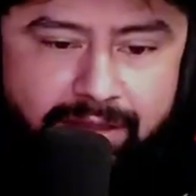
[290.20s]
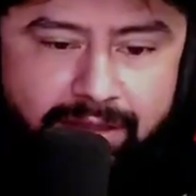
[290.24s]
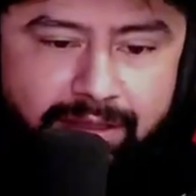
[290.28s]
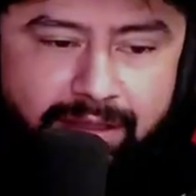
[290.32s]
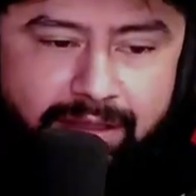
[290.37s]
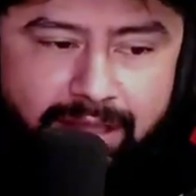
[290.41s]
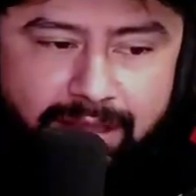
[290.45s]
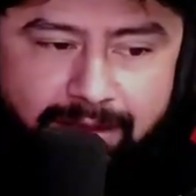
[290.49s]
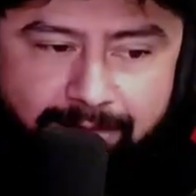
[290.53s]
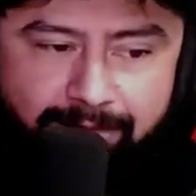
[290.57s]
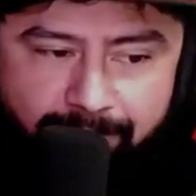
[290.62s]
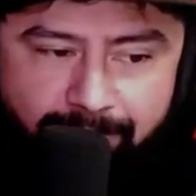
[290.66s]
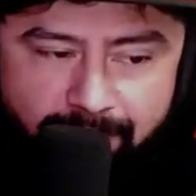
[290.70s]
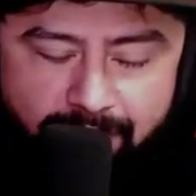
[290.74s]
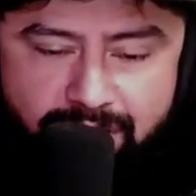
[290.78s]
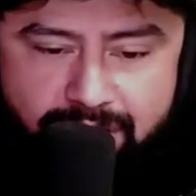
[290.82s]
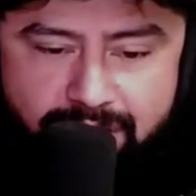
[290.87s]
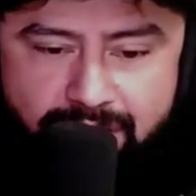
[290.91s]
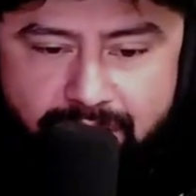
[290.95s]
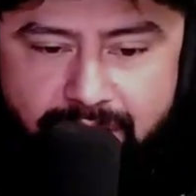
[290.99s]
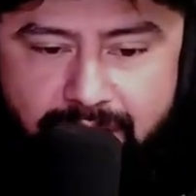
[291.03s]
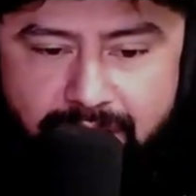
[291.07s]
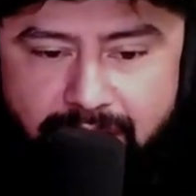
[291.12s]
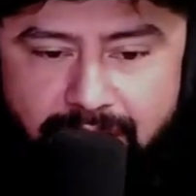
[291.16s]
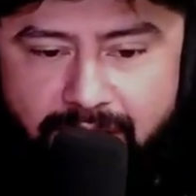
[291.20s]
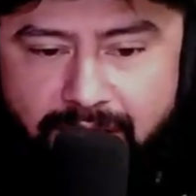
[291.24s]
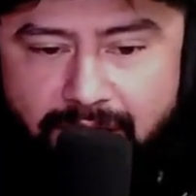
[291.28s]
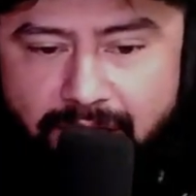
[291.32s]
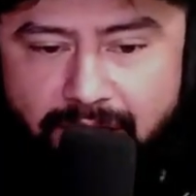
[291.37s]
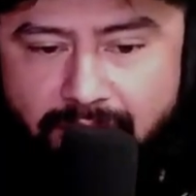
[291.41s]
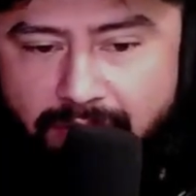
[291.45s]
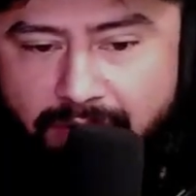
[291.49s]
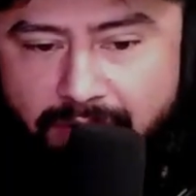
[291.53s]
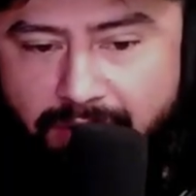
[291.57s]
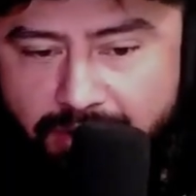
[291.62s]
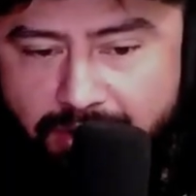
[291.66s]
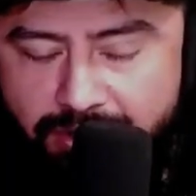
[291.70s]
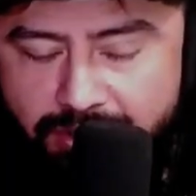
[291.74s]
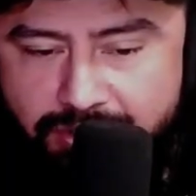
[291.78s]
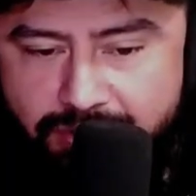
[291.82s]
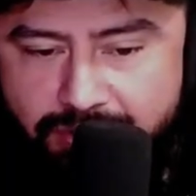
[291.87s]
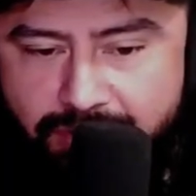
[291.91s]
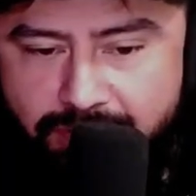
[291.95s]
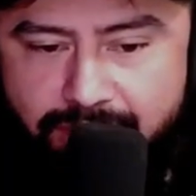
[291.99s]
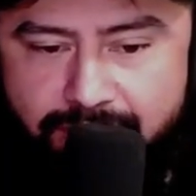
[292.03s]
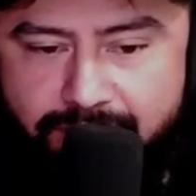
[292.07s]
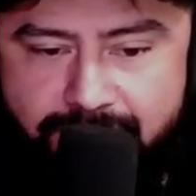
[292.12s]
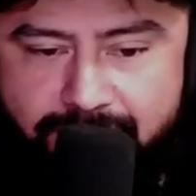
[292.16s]
infantry,
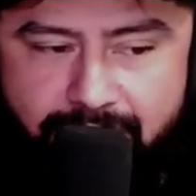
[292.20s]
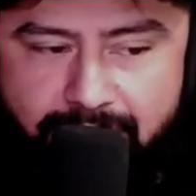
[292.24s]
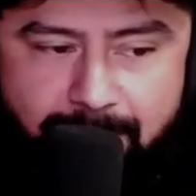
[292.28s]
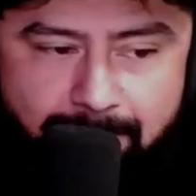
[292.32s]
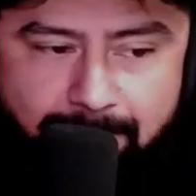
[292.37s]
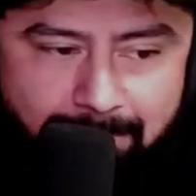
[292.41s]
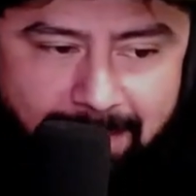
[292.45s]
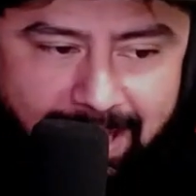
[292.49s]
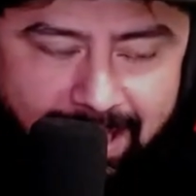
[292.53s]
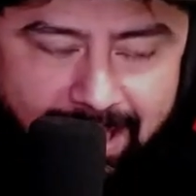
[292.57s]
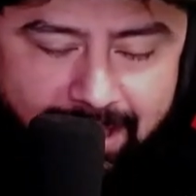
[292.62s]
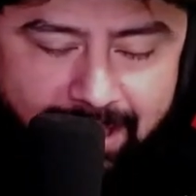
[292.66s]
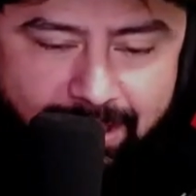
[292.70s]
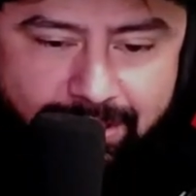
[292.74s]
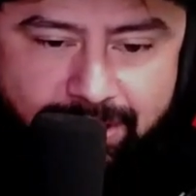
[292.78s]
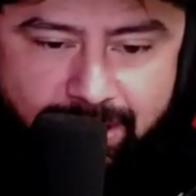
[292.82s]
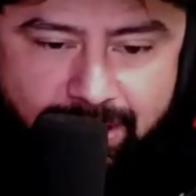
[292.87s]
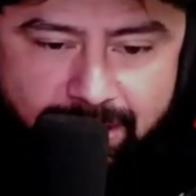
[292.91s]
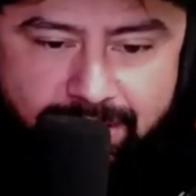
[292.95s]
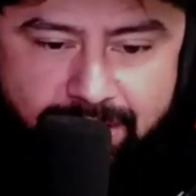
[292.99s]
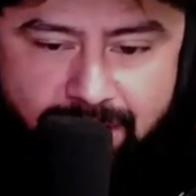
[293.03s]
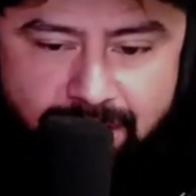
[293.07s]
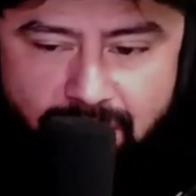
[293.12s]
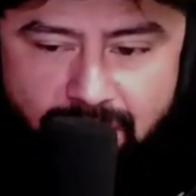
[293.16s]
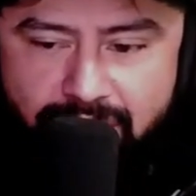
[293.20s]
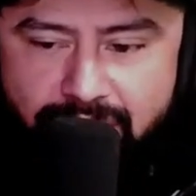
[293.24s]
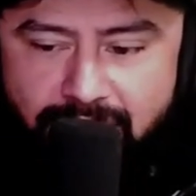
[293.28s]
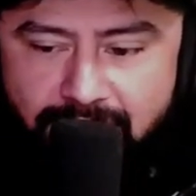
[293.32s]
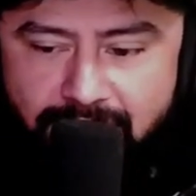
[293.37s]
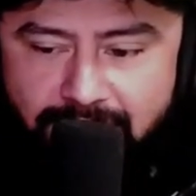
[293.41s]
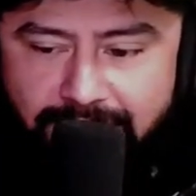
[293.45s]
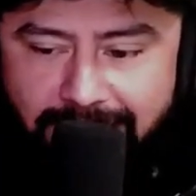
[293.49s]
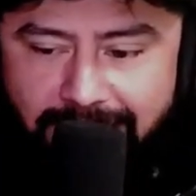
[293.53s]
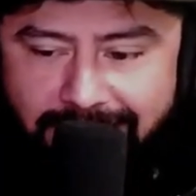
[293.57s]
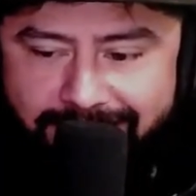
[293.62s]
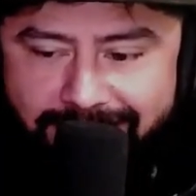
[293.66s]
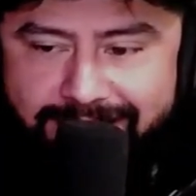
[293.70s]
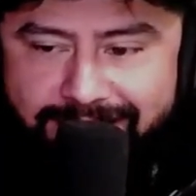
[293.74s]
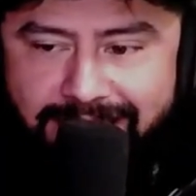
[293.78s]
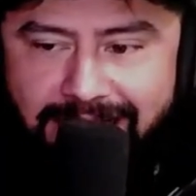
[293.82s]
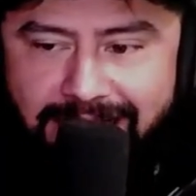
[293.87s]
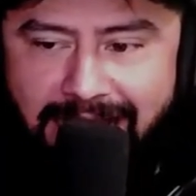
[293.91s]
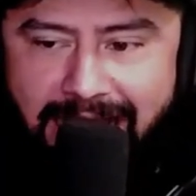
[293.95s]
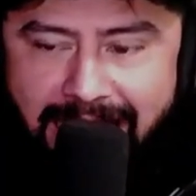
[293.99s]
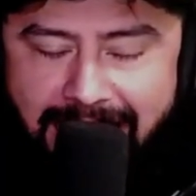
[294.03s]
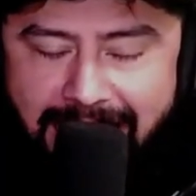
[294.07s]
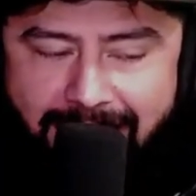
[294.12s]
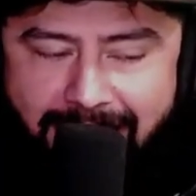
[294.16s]
archers, mages. She does
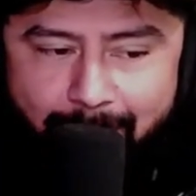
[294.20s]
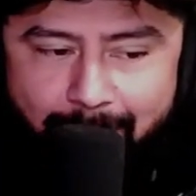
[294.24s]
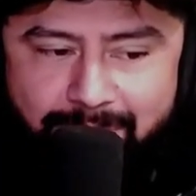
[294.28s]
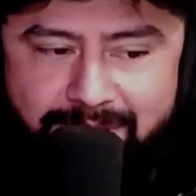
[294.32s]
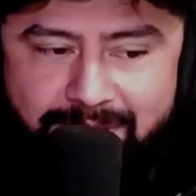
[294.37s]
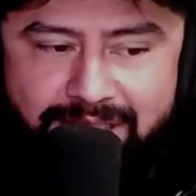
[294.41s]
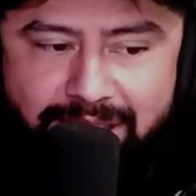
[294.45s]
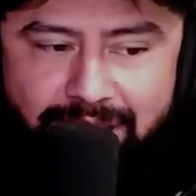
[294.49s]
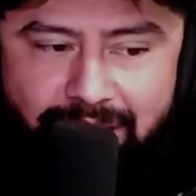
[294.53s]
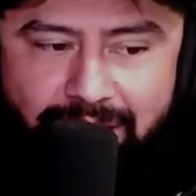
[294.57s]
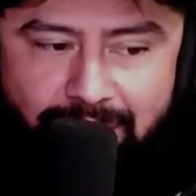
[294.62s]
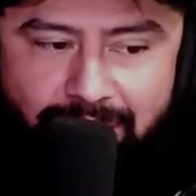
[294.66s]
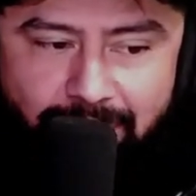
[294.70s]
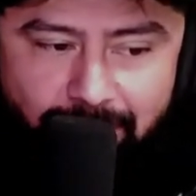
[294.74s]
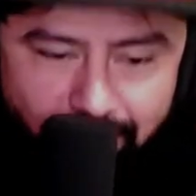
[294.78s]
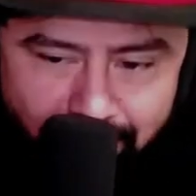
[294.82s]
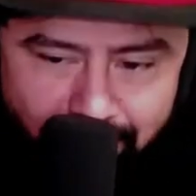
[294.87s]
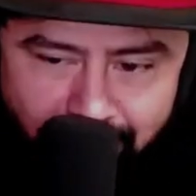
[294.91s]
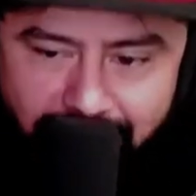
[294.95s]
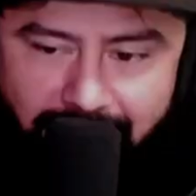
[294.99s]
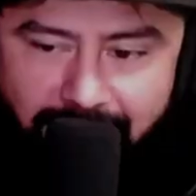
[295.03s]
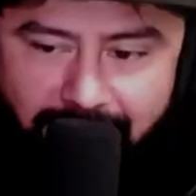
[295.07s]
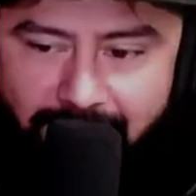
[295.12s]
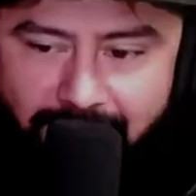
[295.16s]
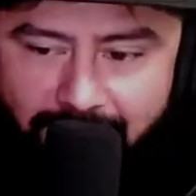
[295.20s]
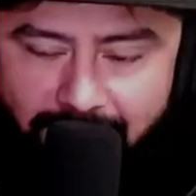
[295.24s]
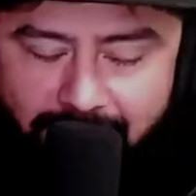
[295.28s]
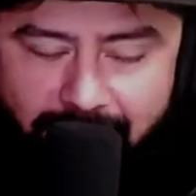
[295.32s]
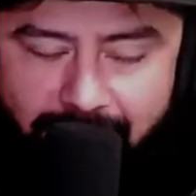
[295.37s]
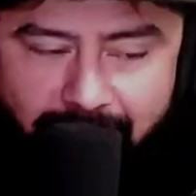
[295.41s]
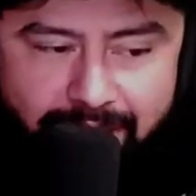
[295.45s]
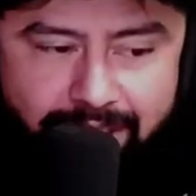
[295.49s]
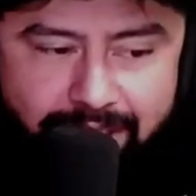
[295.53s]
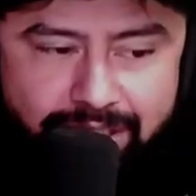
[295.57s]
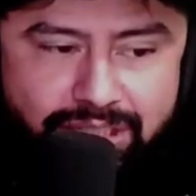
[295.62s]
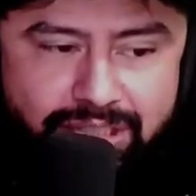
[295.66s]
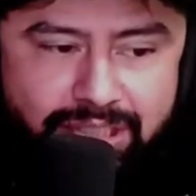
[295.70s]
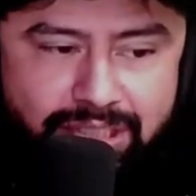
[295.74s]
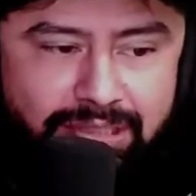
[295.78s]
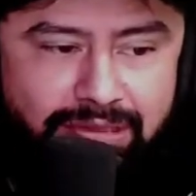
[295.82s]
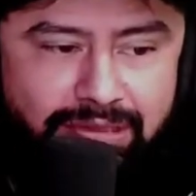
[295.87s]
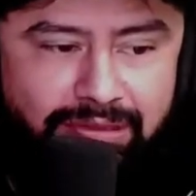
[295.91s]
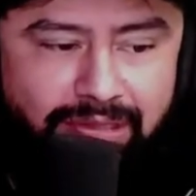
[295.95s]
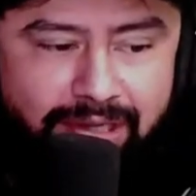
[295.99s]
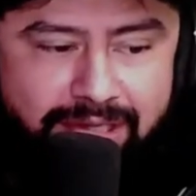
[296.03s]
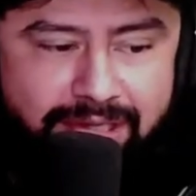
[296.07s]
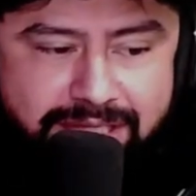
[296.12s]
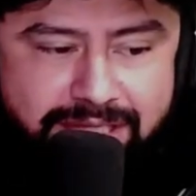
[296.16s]
it absolutely all, and she
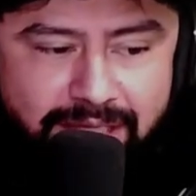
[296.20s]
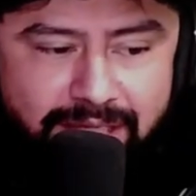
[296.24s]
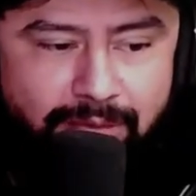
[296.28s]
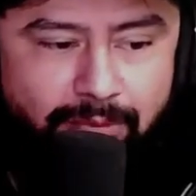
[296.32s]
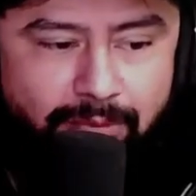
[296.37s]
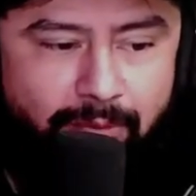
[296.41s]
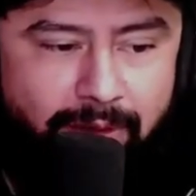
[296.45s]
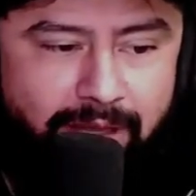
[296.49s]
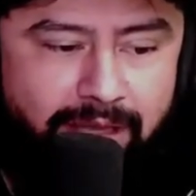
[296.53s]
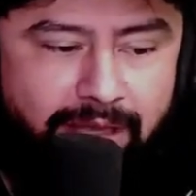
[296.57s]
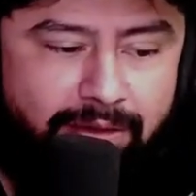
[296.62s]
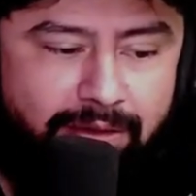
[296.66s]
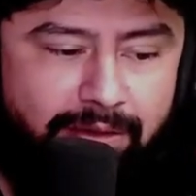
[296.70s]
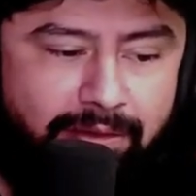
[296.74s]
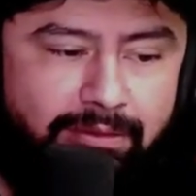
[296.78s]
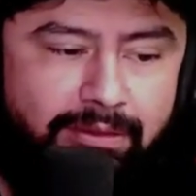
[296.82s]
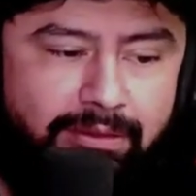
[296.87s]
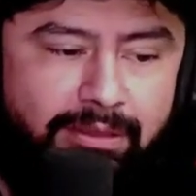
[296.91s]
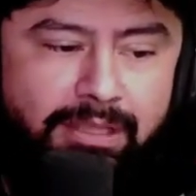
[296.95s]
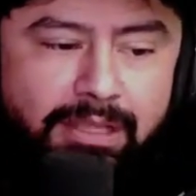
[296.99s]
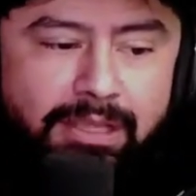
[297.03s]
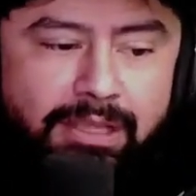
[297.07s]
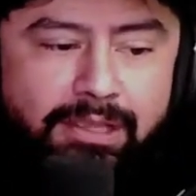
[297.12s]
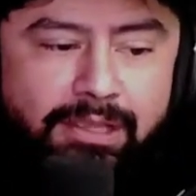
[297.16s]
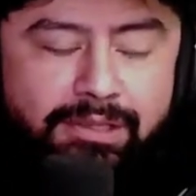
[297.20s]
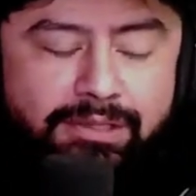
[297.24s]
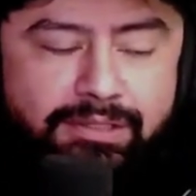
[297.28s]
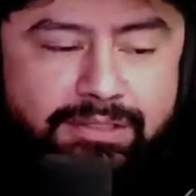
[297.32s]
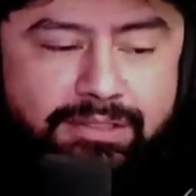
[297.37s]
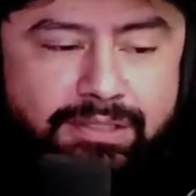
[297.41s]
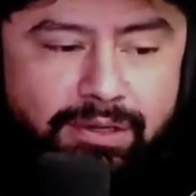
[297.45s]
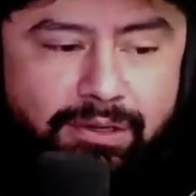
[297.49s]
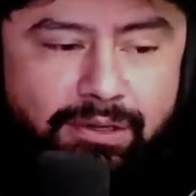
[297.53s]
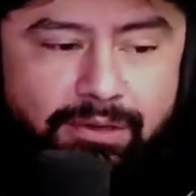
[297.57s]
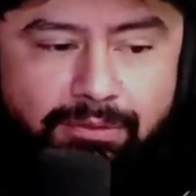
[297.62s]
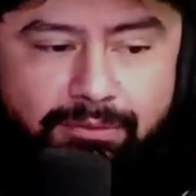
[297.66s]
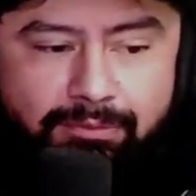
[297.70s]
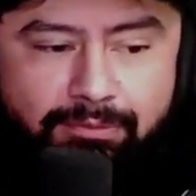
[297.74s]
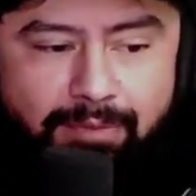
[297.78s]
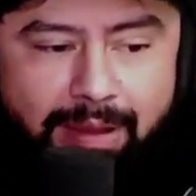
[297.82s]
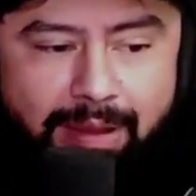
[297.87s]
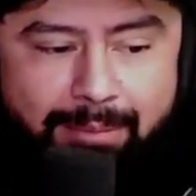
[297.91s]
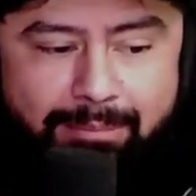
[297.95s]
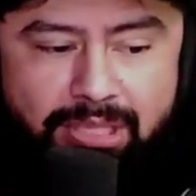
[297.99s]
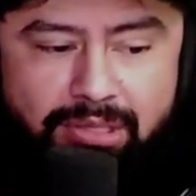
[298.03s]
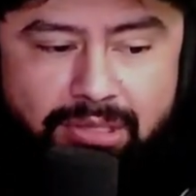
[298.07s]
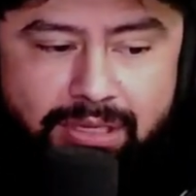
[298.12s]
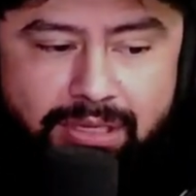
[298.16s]
does it well. So,
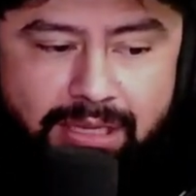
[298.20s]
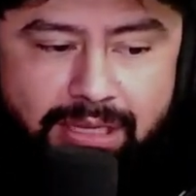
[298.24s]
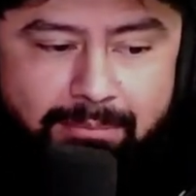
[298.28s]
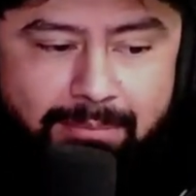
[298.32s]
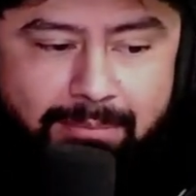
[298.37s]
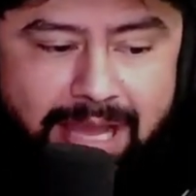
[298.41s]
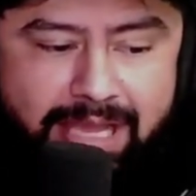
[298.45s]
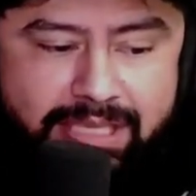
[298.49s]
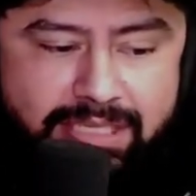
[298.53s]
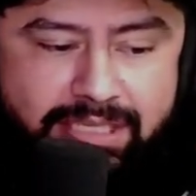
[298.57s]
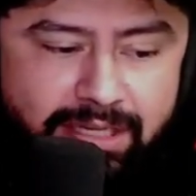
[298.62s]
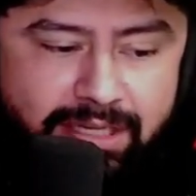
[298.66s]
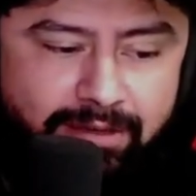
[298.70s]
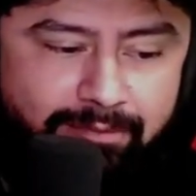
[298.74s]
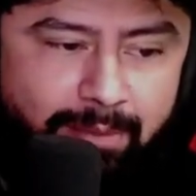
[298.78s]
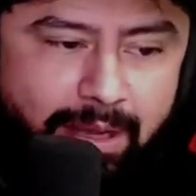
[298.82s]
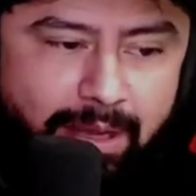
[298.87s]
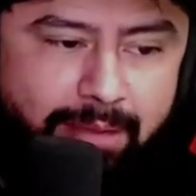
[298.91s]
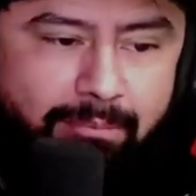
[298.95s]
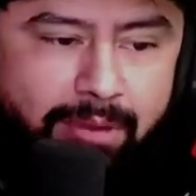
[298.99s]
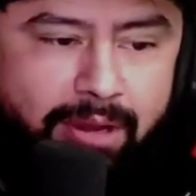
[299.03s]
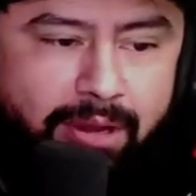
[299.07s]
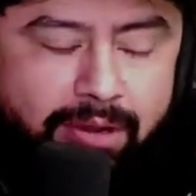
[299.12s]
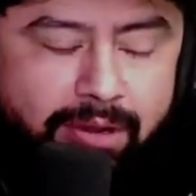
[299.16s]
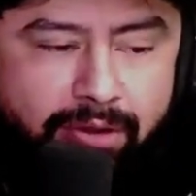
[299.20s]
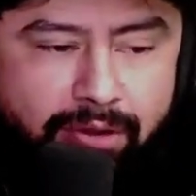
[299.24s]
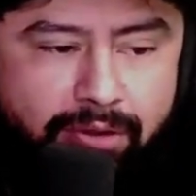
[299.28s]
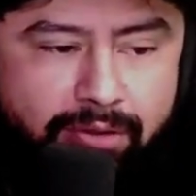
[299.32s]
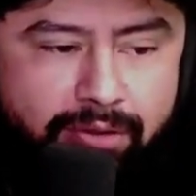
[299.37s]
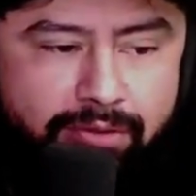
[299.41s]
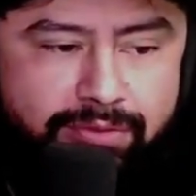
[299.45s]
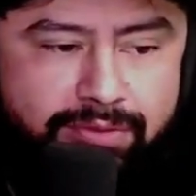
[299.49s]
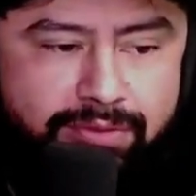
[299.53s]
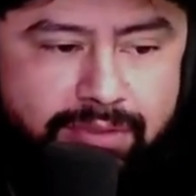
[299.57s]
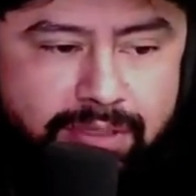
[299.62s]
I mean, you can imagine if my Magro